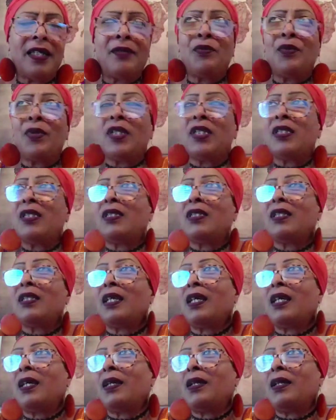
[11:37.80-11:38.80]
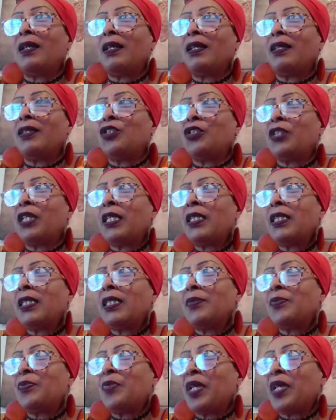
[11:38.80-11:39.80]
It
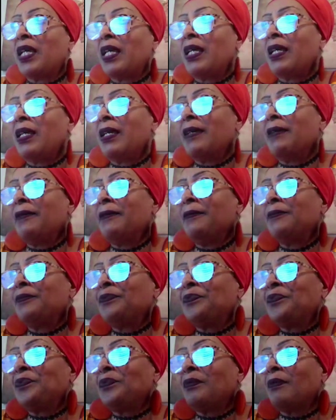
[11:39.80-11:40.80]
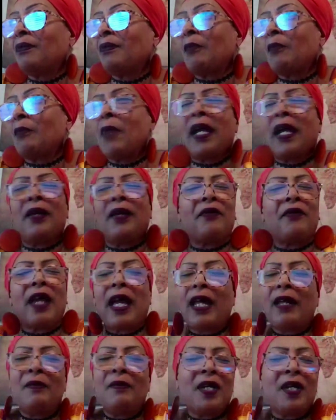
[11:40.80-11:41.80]
just being, my
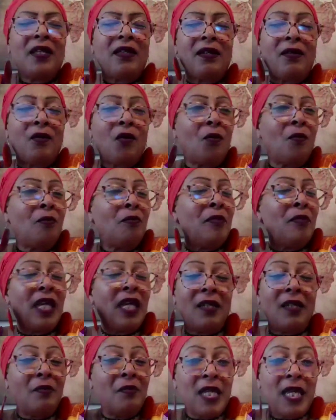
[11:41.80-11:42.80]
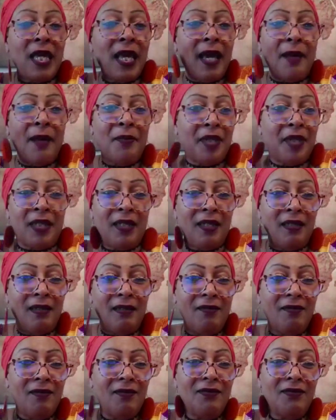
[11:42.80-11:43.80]
grandmother made me happy.
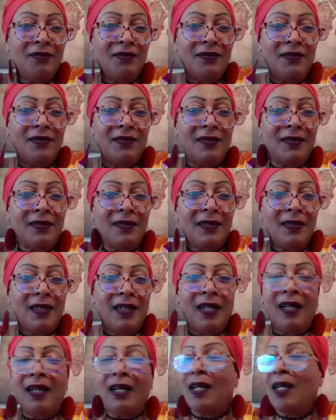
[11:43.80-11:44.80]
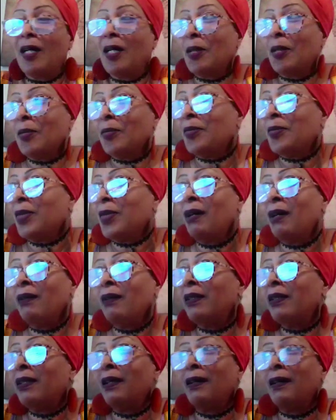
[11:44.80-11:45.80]

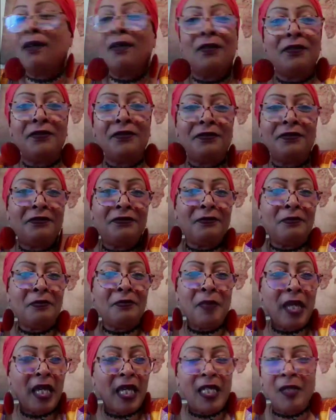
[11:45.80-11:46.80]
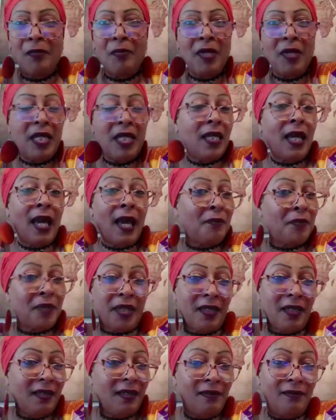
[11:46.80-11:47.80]
Her love made me
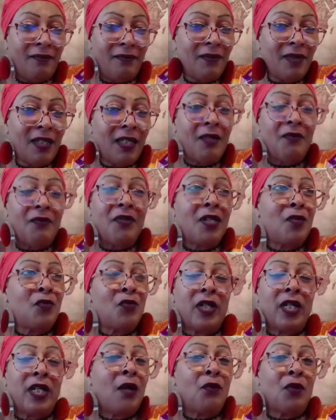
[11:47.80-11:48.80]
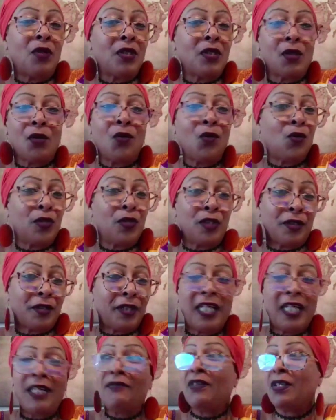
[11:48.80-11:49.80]
happy, even when I was
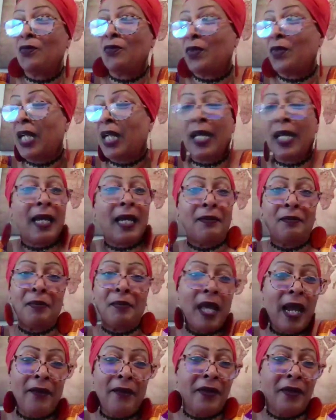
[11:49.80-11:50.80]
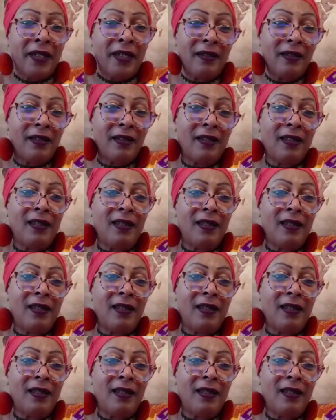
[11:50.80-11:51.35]
older, even when I got married,